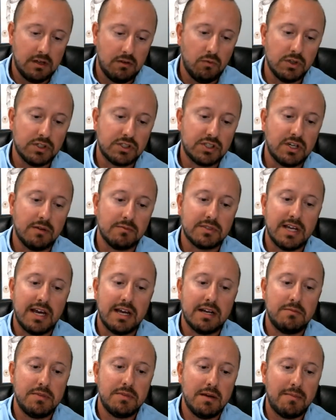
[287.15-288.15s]
which comes
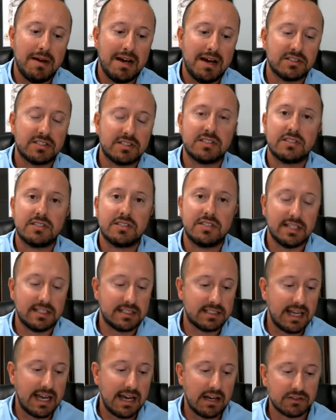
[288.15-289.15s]
out to be about
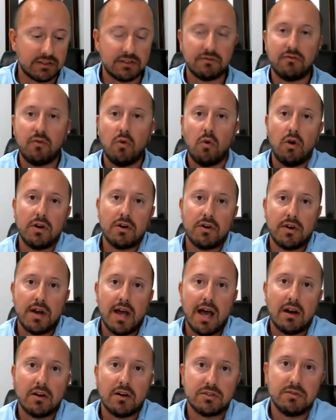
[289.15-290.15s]

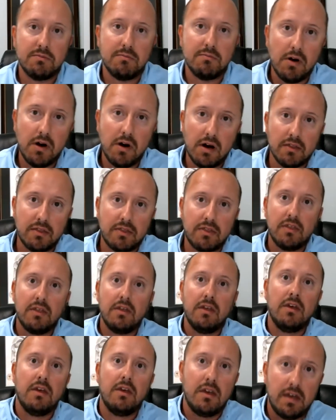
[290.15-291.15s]
$6,400 a month
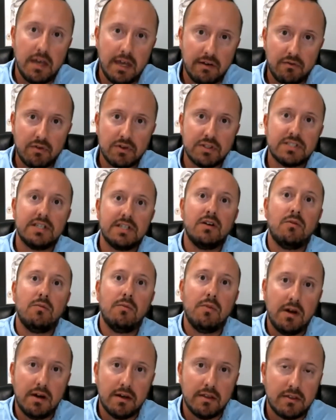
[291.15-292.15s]
every single
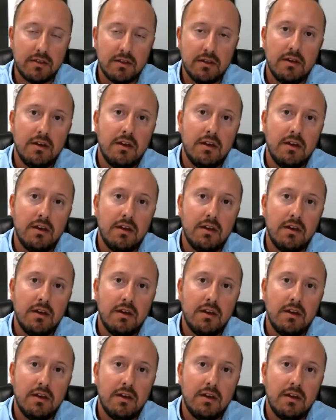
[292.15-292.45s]
month.